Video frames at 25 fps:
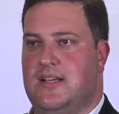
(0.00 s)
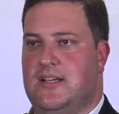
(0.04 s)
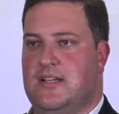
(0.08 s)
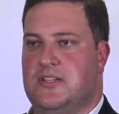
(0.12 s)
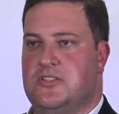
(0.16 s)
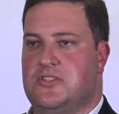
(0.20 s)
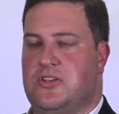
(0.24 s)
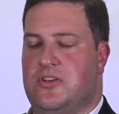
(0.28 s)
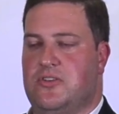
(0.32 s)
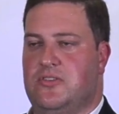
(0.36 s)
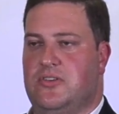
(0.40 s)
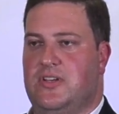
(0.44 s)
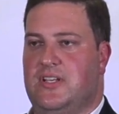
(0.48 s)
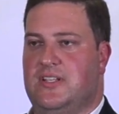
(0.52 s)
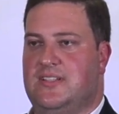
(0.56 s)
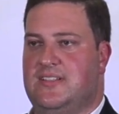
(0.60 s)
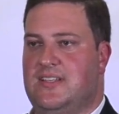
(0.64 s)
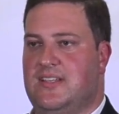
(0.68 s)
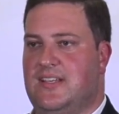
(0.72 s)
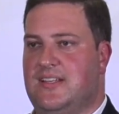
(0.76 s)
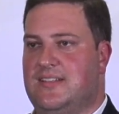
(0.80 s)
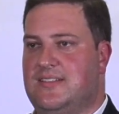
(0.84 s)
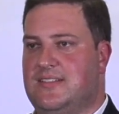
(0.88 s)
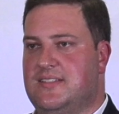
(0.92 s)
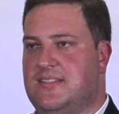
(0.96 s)
So
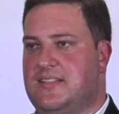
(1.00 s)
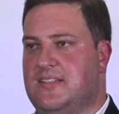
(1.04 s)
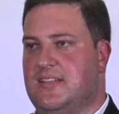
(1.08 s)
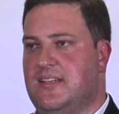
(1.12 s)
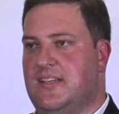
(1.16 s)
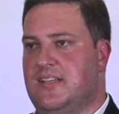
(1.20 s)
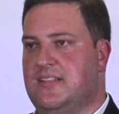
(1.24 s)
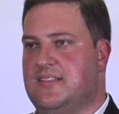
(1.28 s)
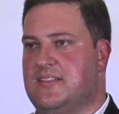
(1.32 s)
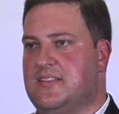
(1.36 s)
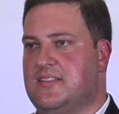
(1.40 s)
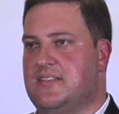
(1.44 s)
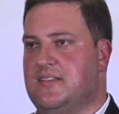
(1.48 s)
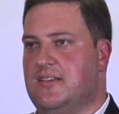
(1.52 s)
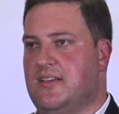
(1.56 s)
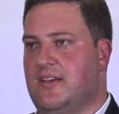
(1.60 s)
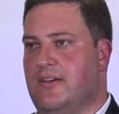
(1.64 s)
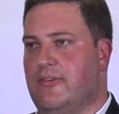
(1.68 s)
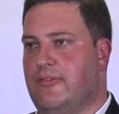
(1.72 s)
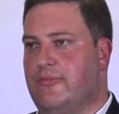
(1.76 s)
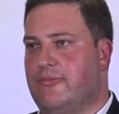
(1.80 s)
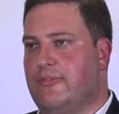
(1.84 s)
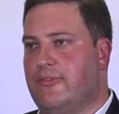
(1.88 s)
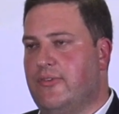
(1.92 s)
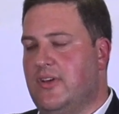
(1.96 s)

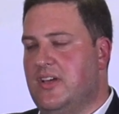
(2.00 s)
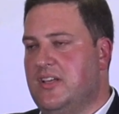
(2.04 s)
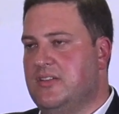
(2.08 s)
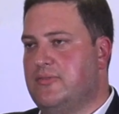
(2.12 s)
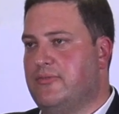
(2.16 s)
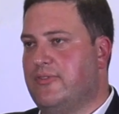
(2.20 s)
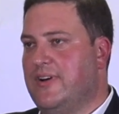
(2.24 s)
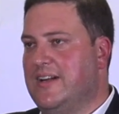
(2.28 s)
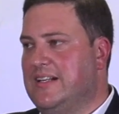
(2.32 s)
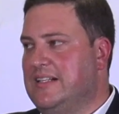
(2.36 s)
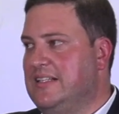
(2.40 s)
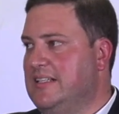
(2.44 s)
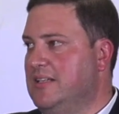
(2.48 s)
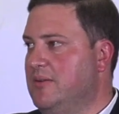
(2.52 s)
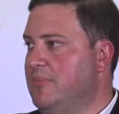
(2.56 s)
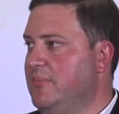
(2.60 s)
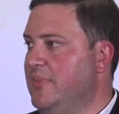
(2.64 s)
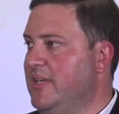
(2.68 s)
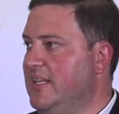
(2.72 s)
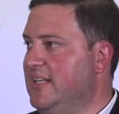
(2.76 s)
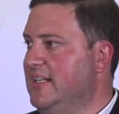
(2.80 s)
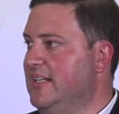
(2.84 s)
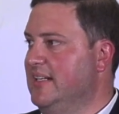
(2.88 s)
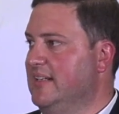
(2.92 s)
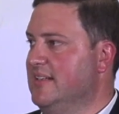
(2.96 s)
it's frankly a
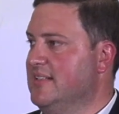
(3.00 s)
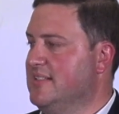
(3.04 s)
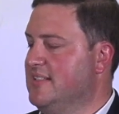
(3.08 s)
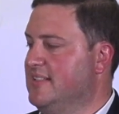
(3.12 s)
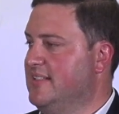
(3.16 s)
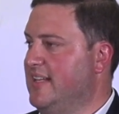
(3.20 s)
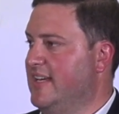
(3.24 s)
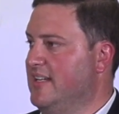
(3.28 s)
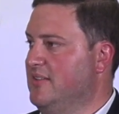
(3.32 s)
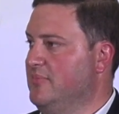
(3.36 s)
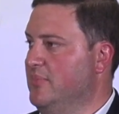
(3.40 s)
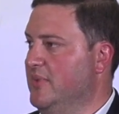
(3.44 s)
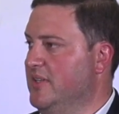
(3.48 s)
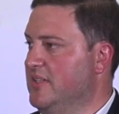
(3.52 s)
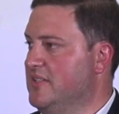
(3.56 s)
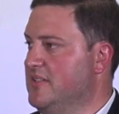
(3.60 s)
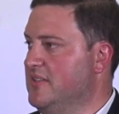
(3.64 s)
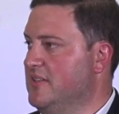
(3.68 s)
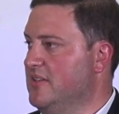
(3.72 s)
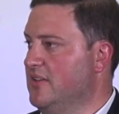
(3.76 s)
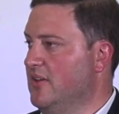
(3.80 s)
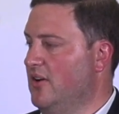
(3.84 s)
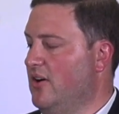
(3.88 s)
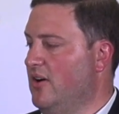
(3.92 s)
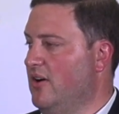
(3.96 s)
meaningless statement
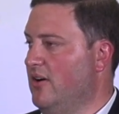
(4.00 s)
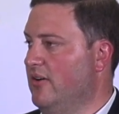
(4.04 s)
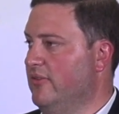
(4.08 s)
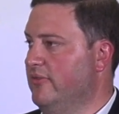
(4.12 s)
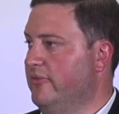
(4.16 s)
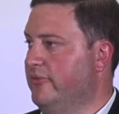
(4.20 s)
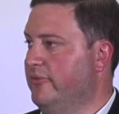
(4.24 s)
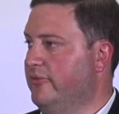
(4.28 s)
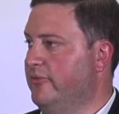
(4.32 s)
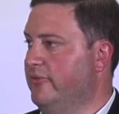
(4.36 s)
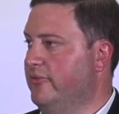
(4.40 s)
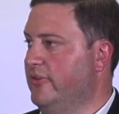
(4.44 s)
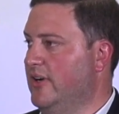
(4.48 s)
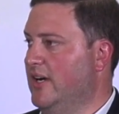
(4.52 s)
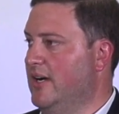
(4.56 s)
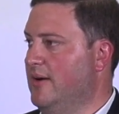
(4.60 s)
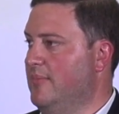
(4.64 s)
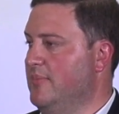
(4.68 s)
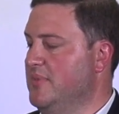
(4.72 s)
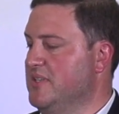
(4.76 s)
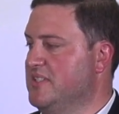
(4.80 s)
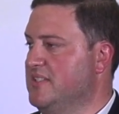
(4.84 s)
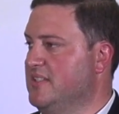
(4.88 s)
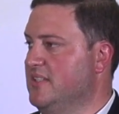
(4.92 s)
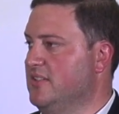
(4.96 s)
of
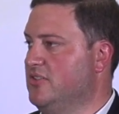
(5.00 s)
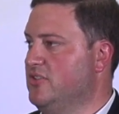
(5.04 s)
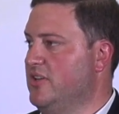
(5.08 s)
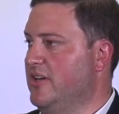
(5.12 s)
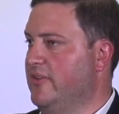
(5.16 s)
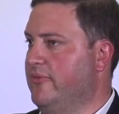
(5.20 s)
Mr.